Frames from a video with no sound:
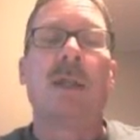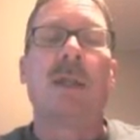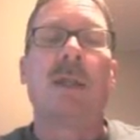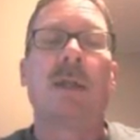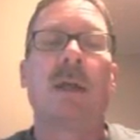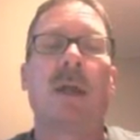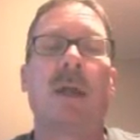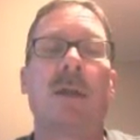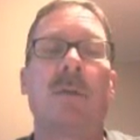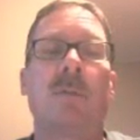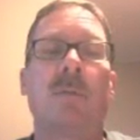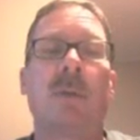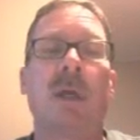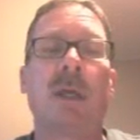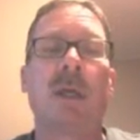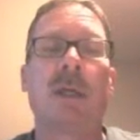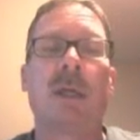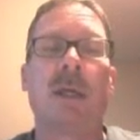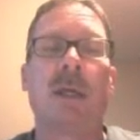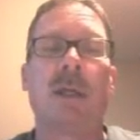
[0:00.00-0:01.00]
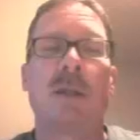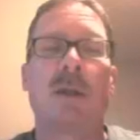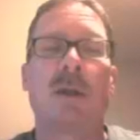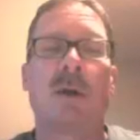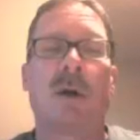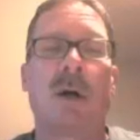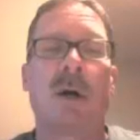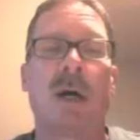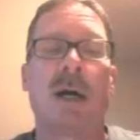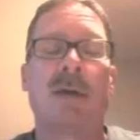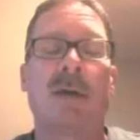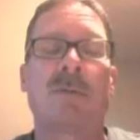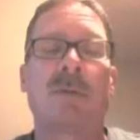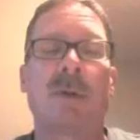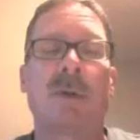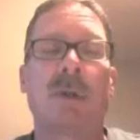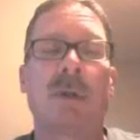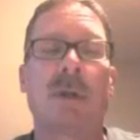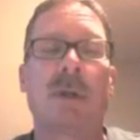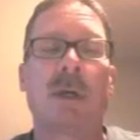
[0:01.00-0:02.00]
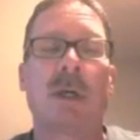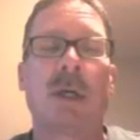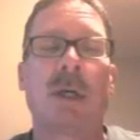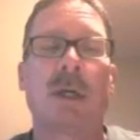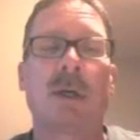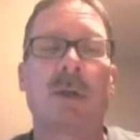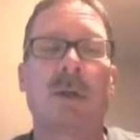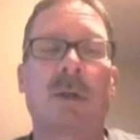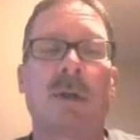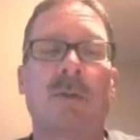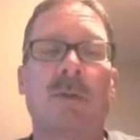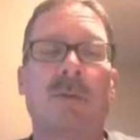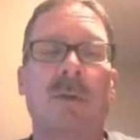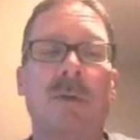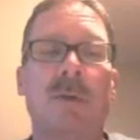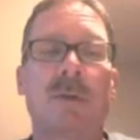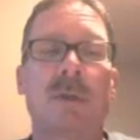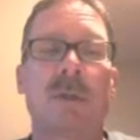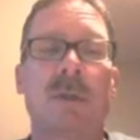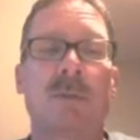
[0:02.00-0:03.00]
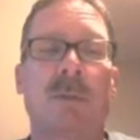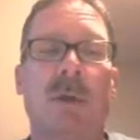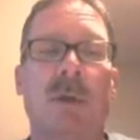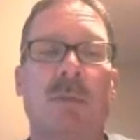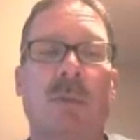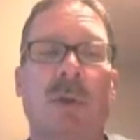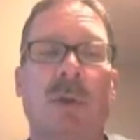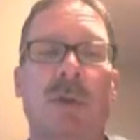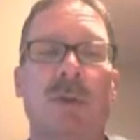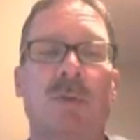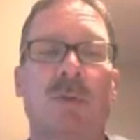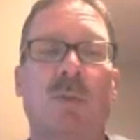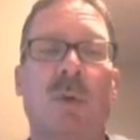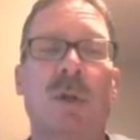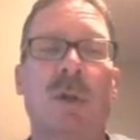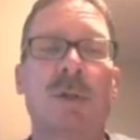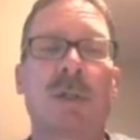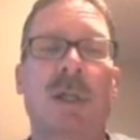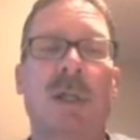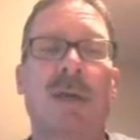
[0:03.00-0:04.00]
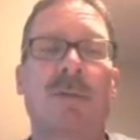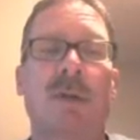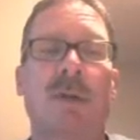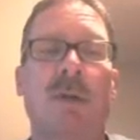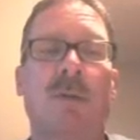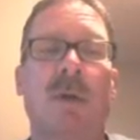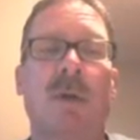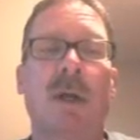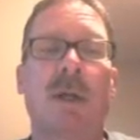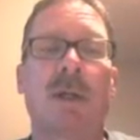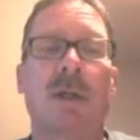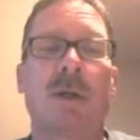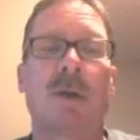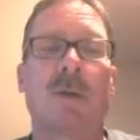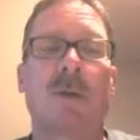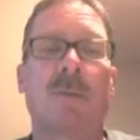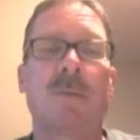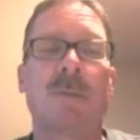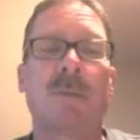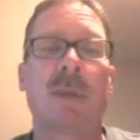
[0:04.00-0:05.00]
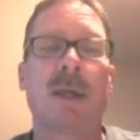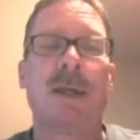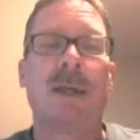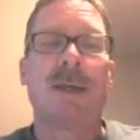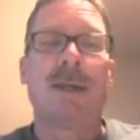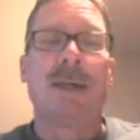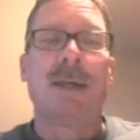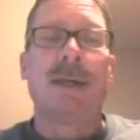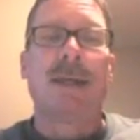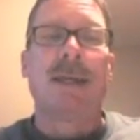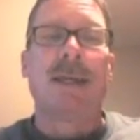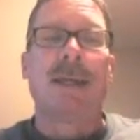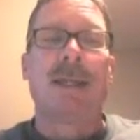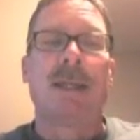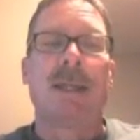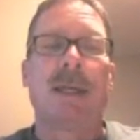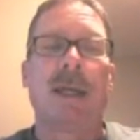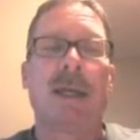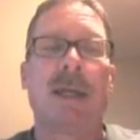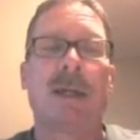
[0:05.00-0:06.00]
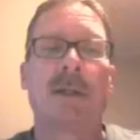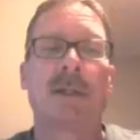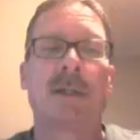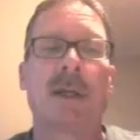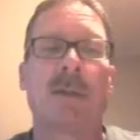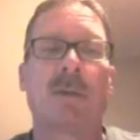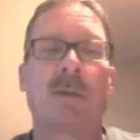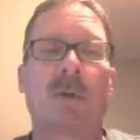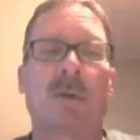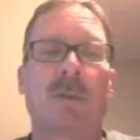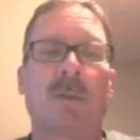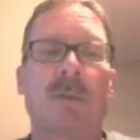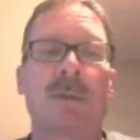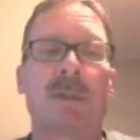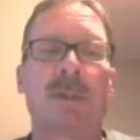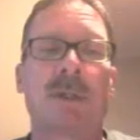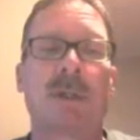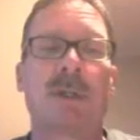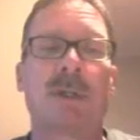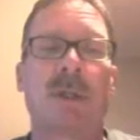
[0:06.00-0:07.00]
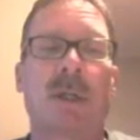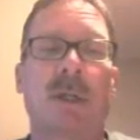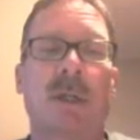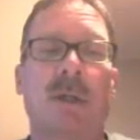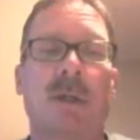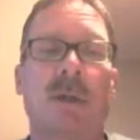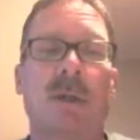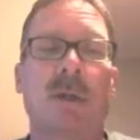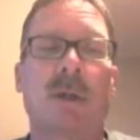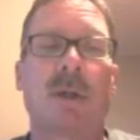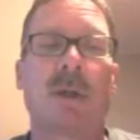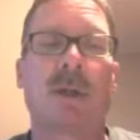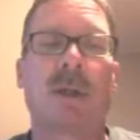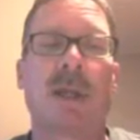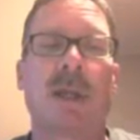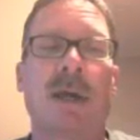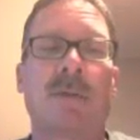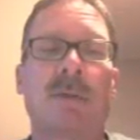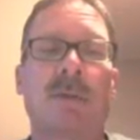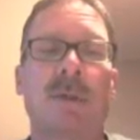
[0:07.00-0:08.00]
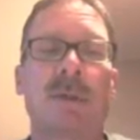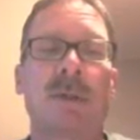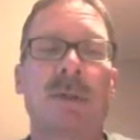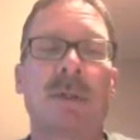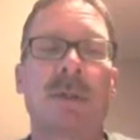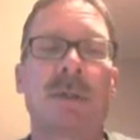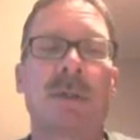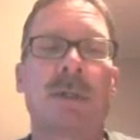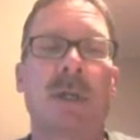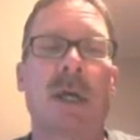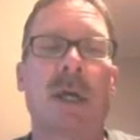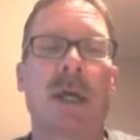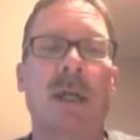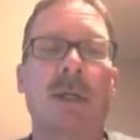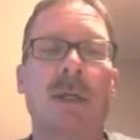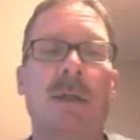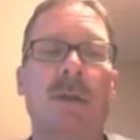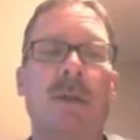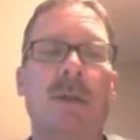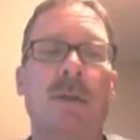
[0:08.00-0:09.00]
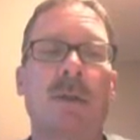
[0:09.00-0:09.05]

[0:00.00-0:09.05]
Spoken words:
The other big key that often confuses people is where's left and right here. In the anatomical position, left is this side,